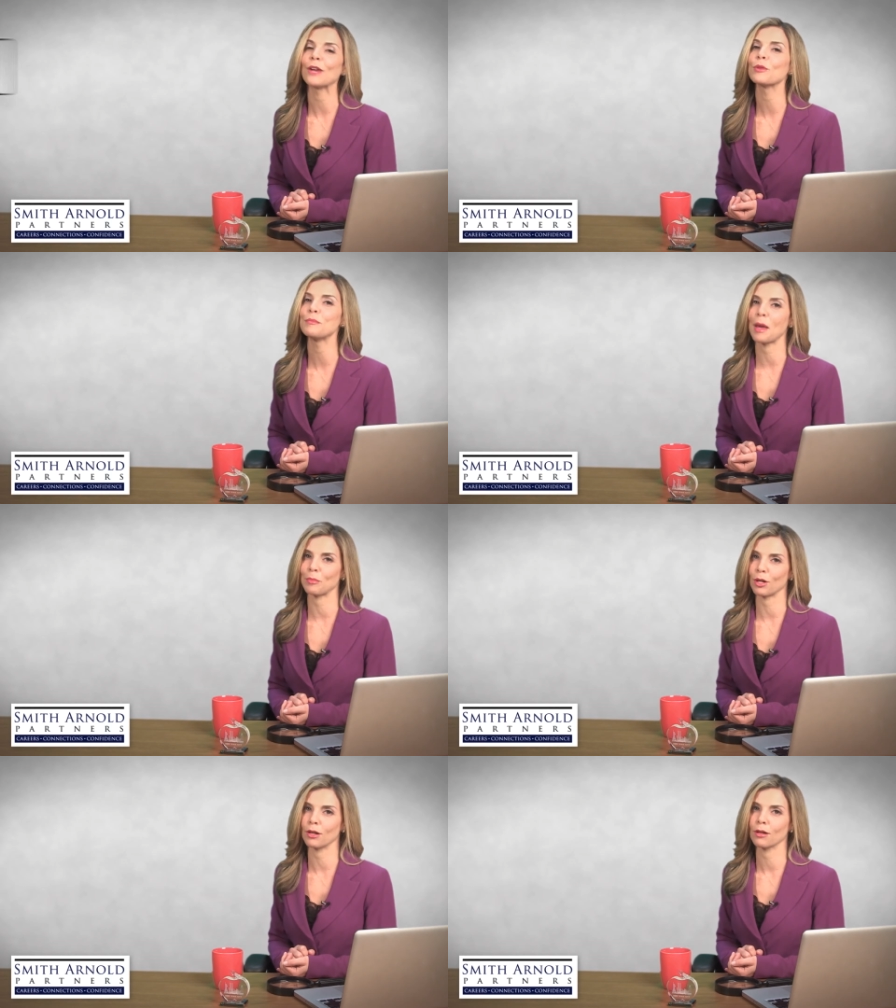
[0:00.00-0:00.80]
And
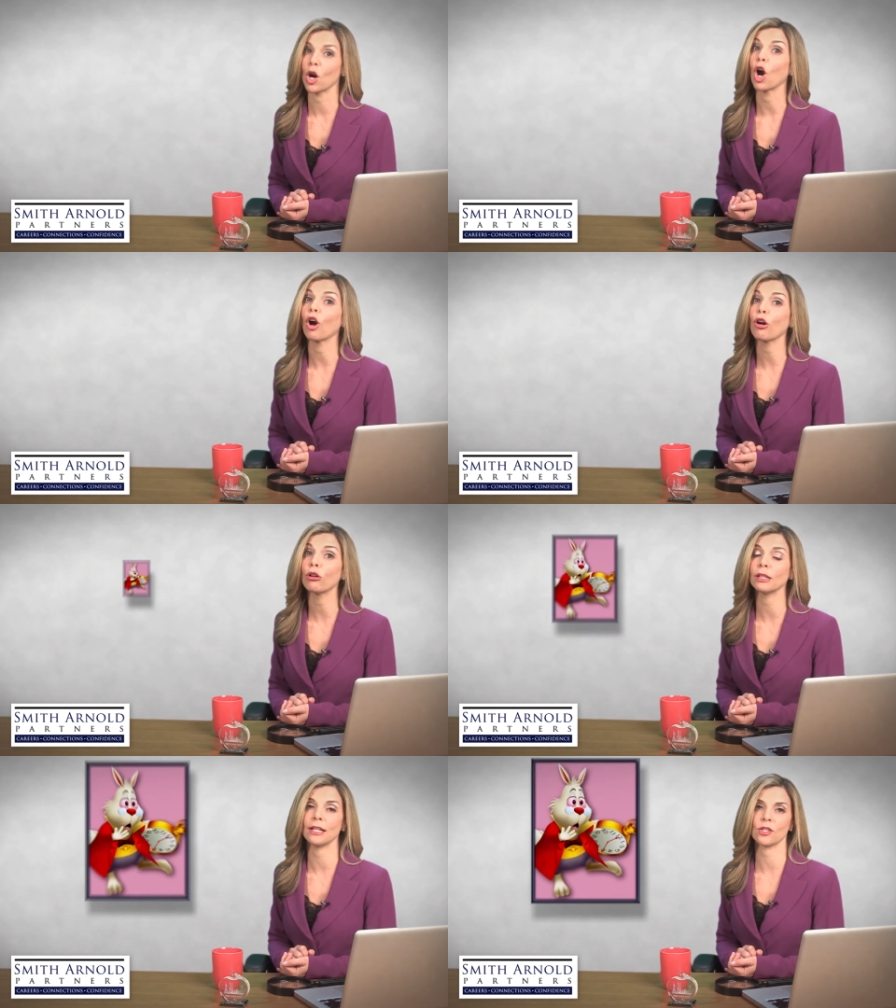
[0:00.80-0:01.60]
remember,
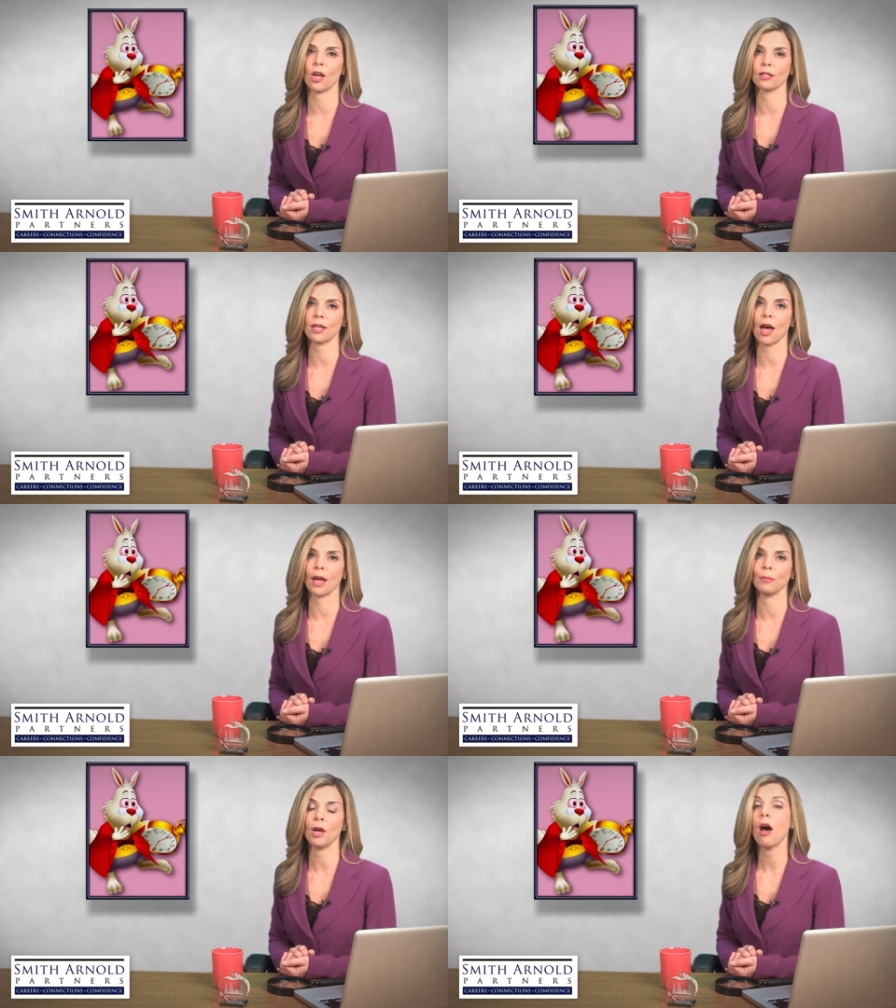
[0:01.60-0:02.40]
early is on
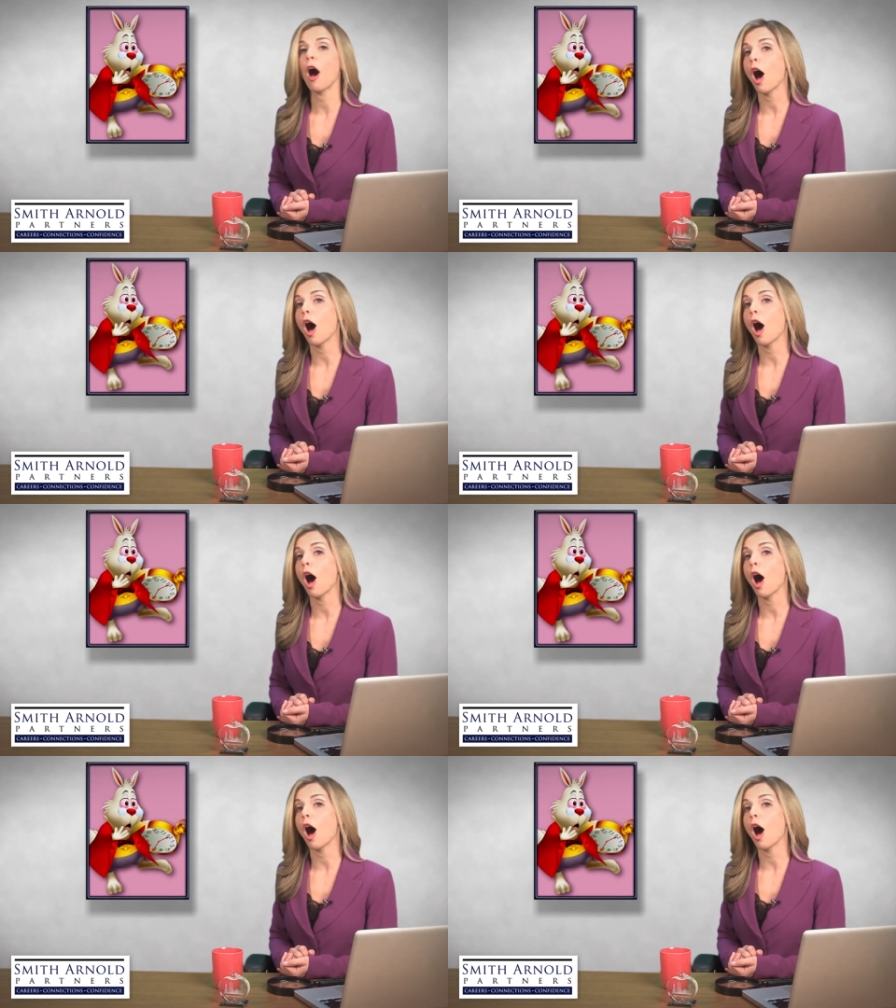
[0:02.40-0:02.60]
time.